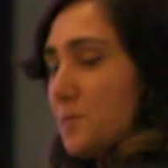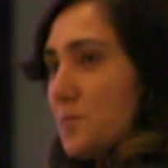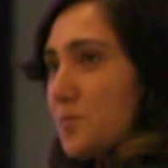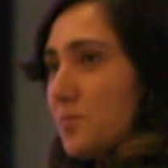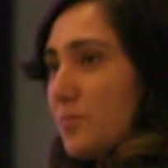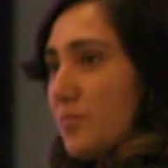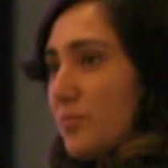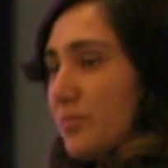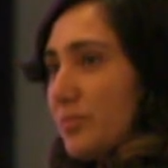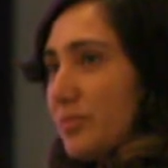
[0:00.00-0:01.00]

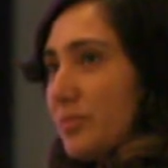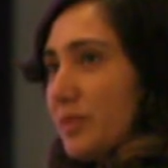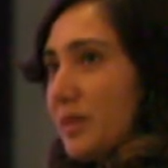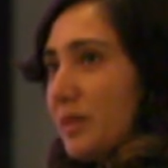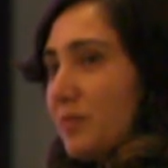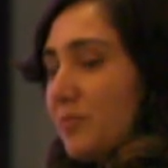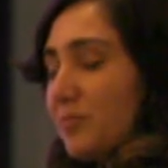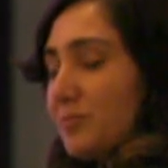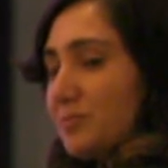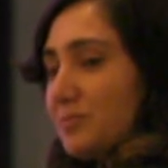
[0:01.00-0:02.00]

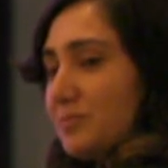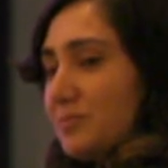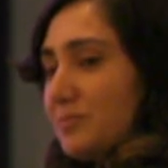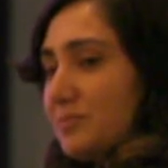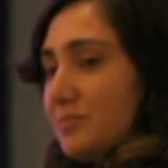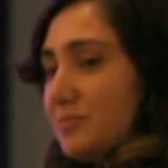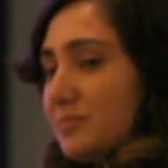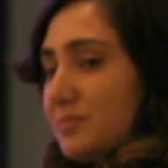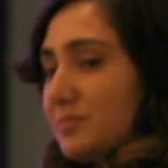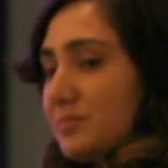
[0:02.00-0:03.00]

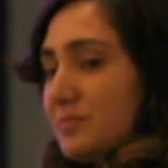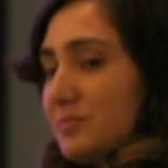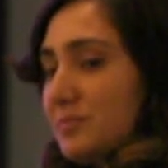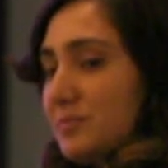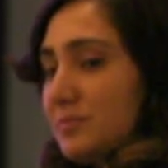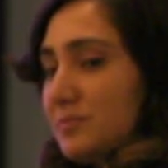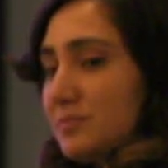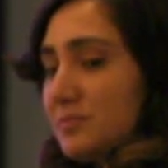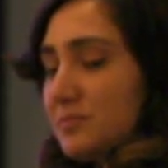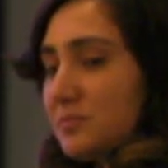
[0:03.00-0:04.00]

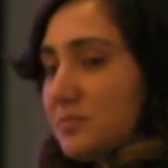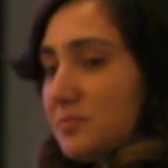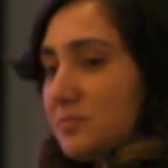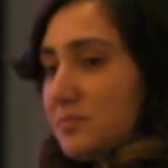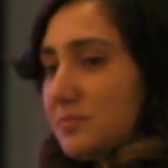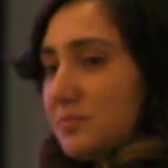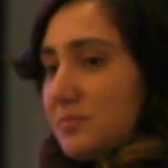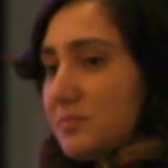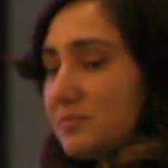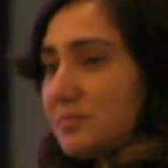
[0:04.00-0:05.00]

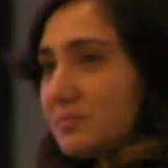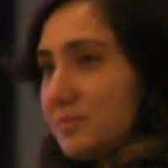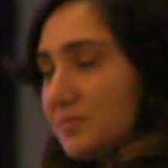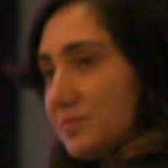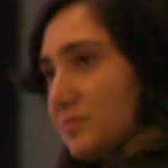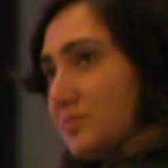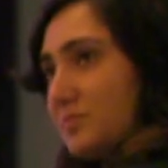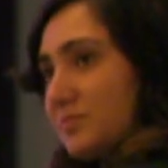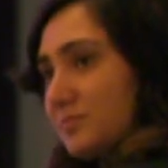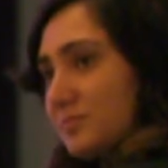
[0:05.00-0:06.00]

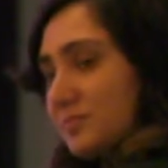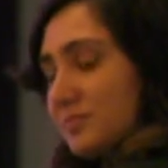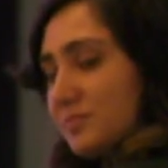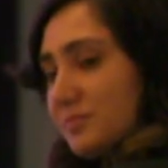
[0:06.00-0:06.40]
No words are spoken by the person on screen.